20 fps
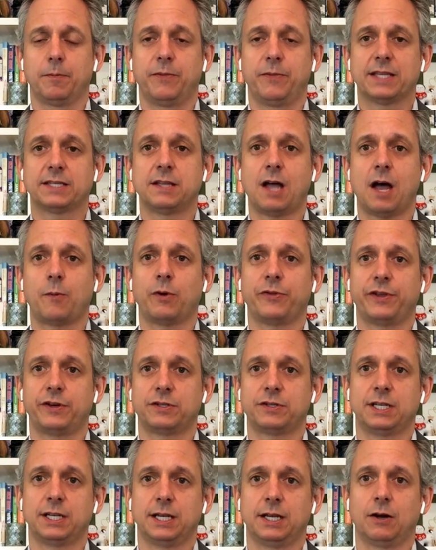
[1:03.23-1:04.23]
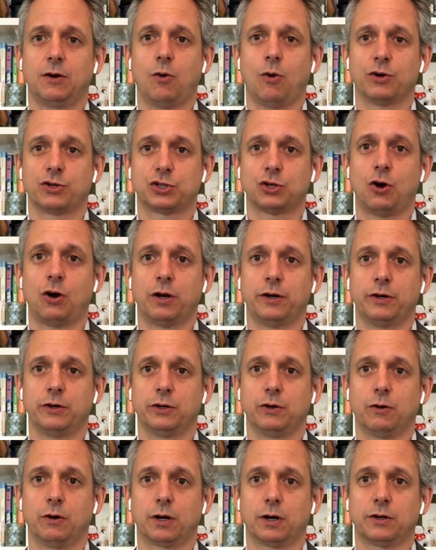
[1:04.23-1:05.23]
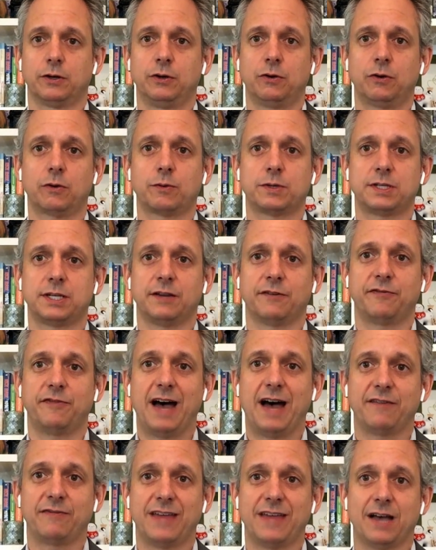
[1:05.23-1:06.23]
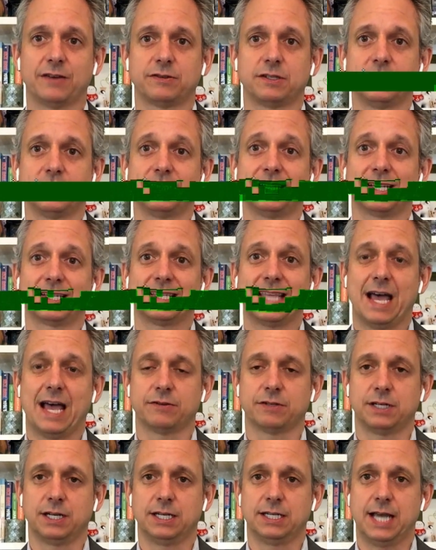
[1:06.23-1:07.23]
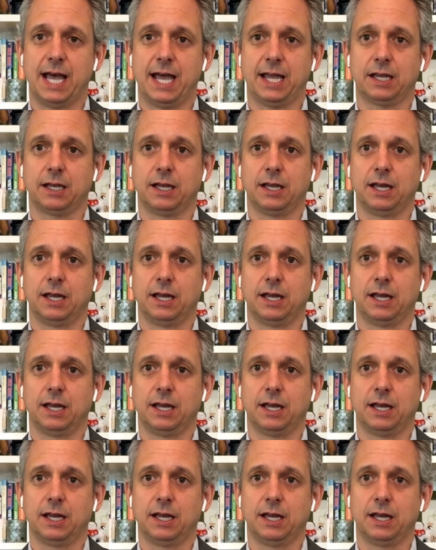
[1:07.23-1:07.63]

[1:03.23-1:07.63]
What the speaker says: That's not what they're seeing or saw in New York. New York was seeing 5,000 to 6,000 a day.